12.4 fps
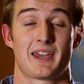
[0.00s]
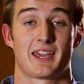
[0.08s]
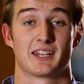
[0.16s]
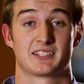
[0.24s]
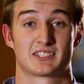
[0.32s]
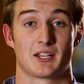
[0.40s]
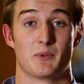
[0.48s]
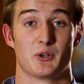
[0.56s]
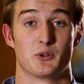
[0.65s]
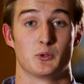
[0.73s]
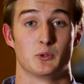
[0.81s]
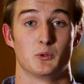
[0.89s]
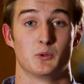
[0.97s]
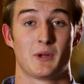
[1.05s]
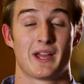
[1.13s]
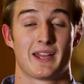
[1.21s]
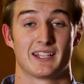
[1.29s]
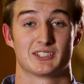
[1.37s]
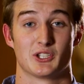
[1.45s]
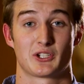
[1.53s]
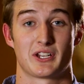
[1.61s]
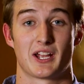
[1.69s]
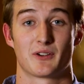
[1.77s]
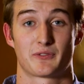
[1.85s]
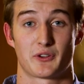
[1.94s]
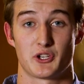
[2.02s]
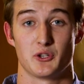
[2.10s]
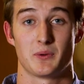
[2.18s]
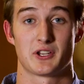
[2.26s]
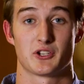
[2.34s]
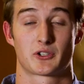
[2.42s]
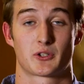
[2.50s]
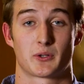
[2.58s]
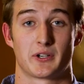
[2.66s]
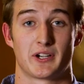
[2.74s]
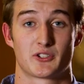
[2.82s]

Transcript: It's someone who is looking out for you and your career